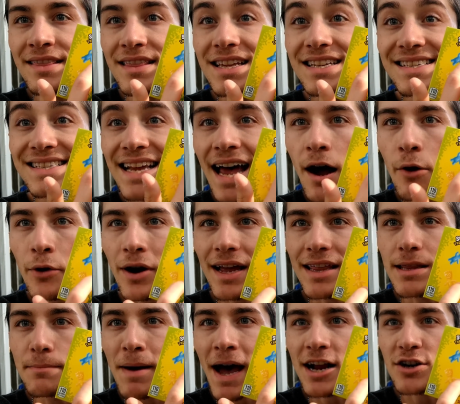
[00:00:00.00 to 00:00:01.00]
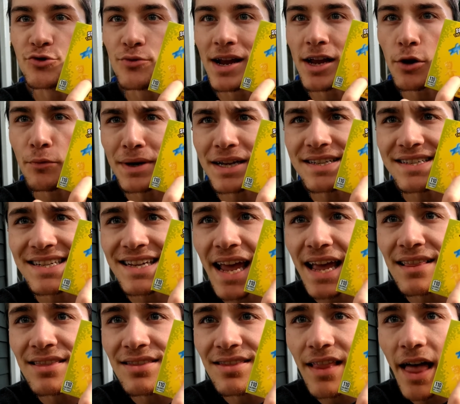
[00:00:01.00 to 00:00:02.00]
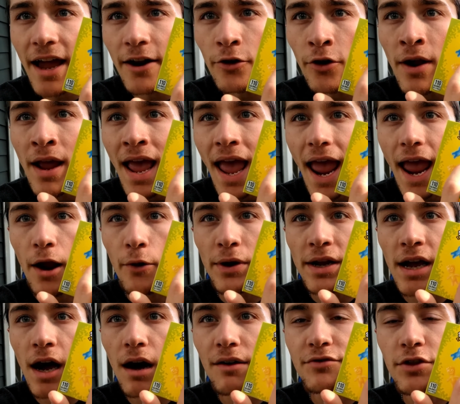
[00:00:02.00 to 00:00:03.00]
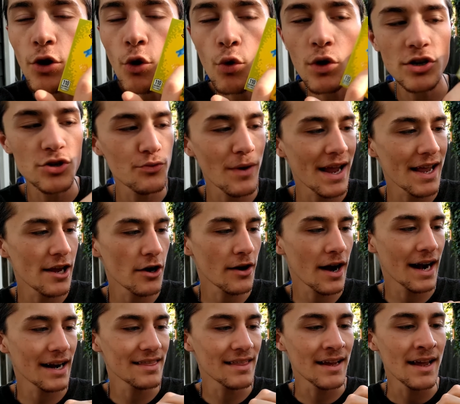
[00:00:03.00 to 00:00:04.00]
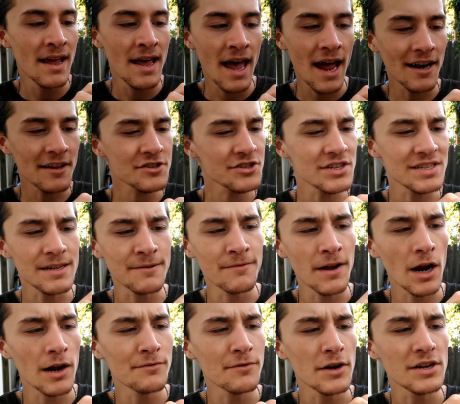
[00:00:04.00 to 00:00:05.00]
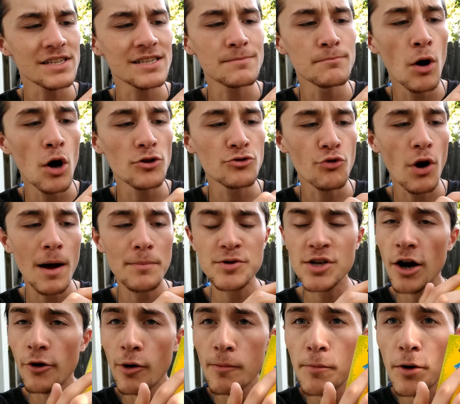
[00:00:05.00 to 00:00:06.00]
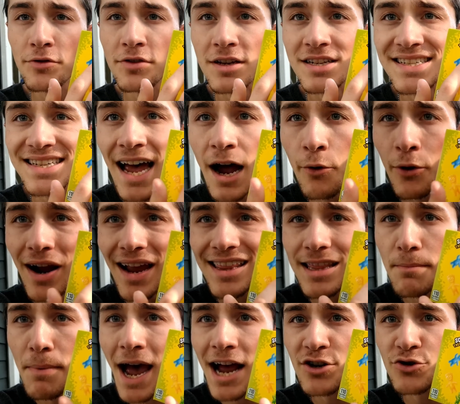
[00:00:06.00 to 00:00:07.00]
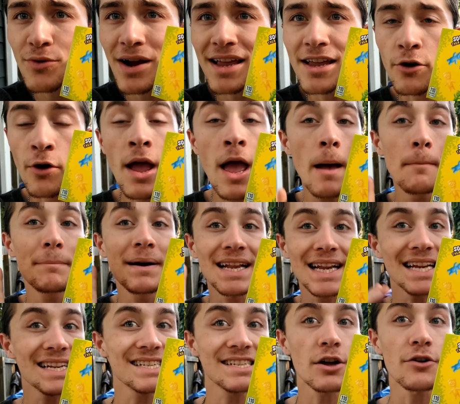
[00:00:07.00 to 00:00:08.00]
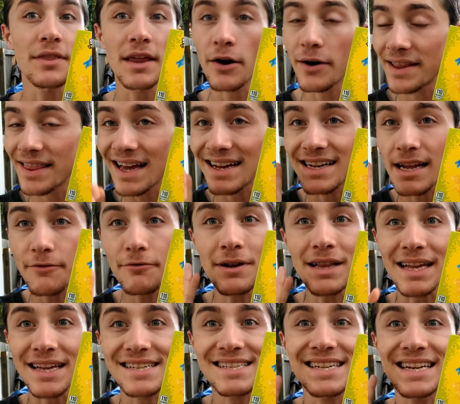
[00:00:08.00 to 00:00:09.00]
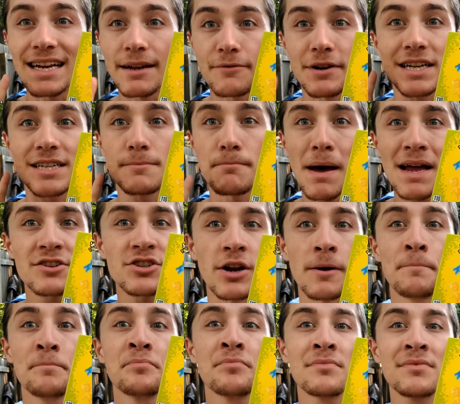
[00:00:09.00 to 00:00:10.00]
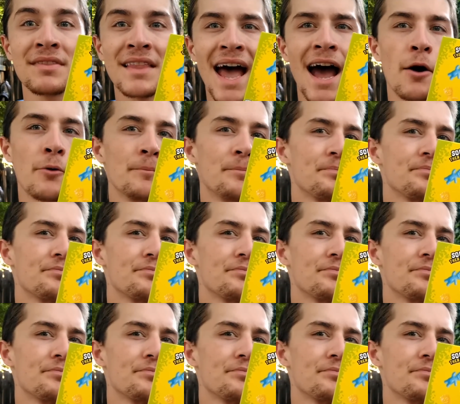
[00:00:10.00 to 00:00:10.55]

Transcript: the sour and the patch right here. We can see a lighter area of the orange right here kind of thing, and it's just a very, very small drop shadow on both the sour and the patch right here, but it is still there, and that definitely is significant to mention. Now,